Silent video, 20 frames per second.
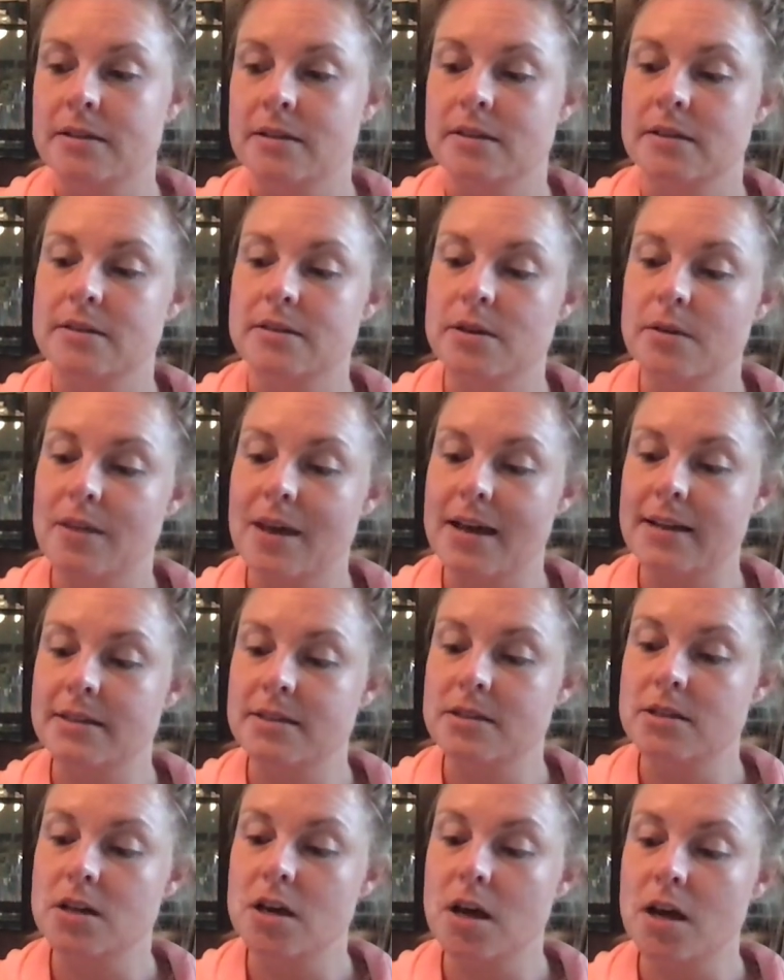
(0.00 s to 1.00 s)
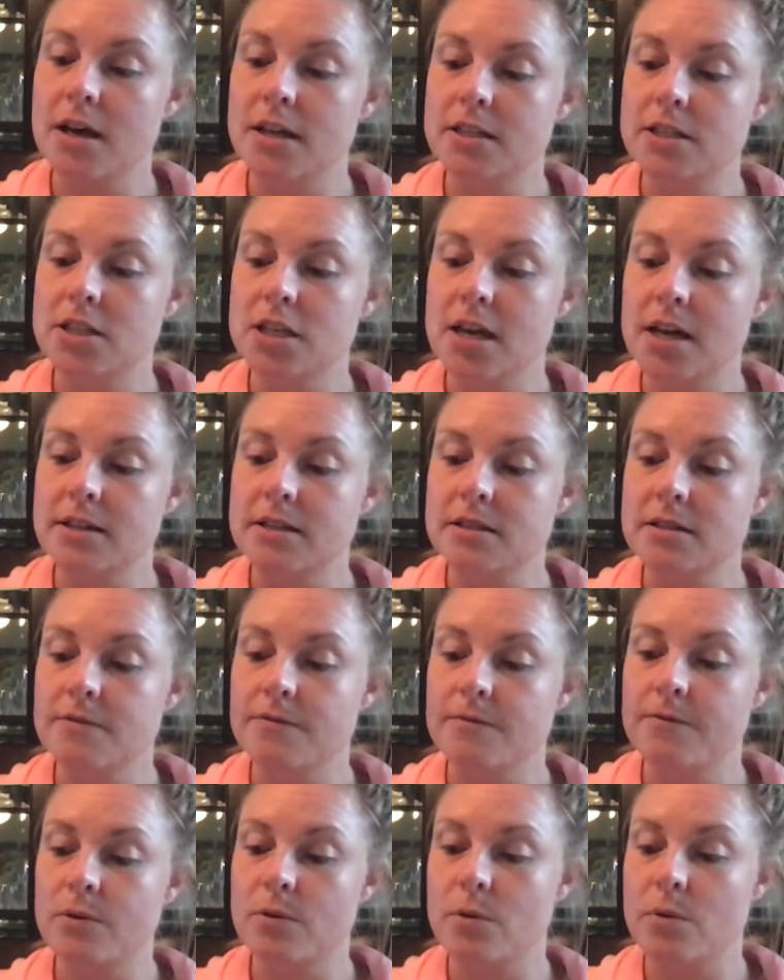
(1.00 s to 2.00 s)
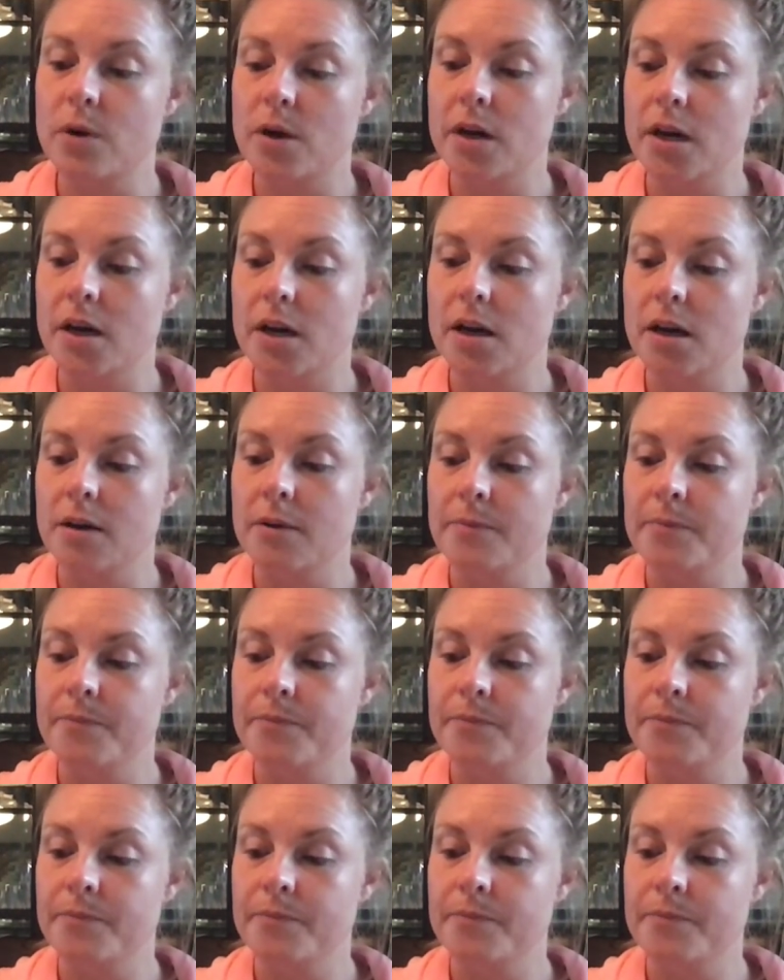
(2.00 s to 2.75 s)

So that's not just for